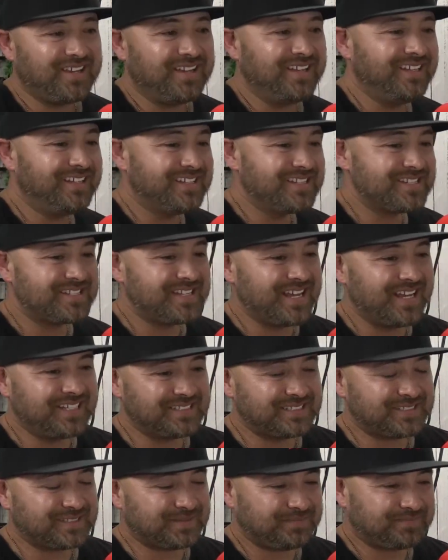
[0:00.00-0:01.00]
in a
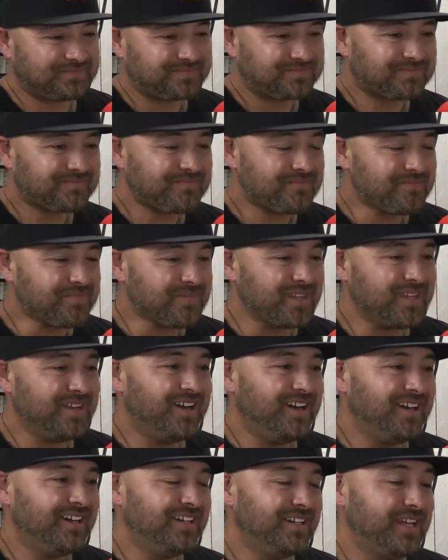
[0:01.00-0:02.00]
sense.
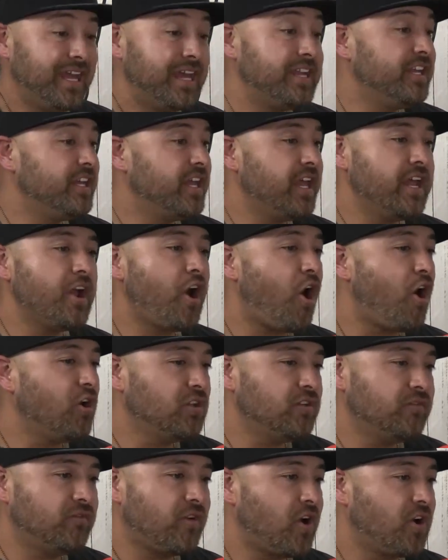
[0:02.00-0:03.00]
Uh, and it, it, all
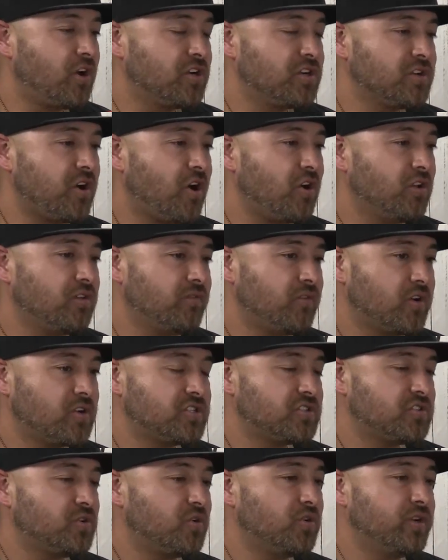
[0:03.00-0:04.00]
of our all of our
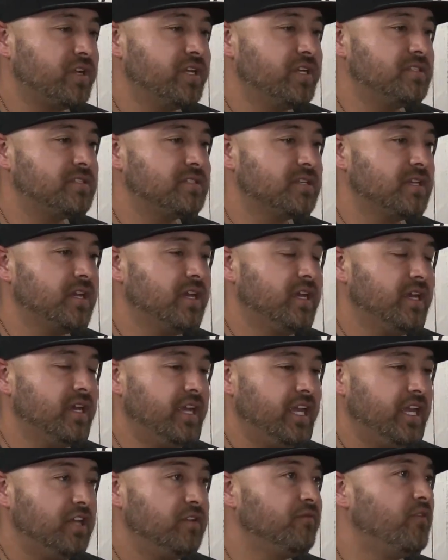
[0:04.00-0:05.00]
stories
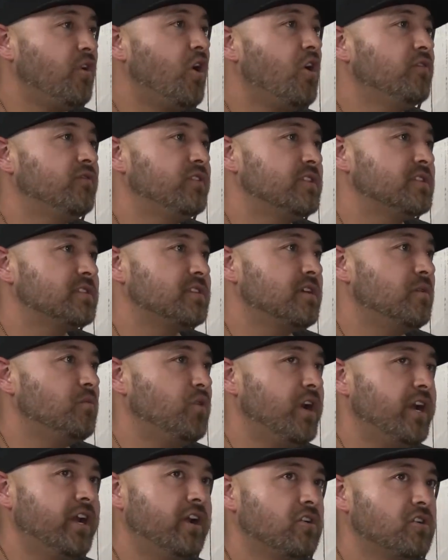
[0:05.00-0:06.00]
involve in some
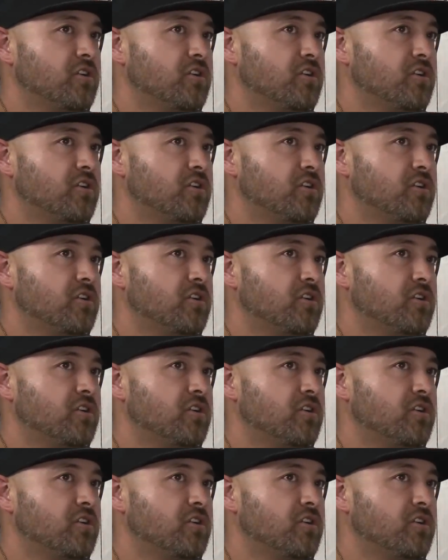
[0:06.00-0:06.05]
way our,